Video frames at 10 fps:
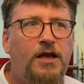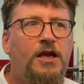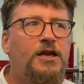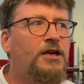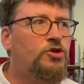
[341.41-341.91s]

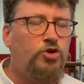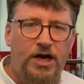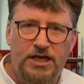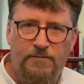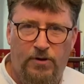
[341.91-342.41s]
It had a
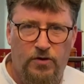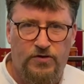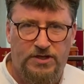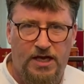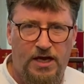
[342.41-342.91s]
trading
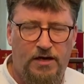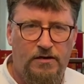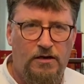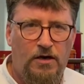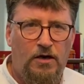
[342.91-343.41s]
post here
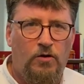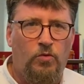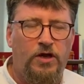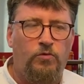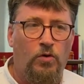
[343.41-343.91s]

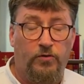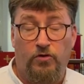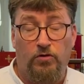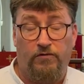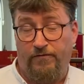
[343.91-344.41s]
with what was
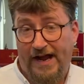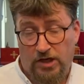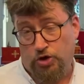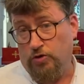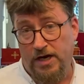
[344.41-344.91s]
called a
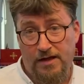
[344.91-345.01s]
factory.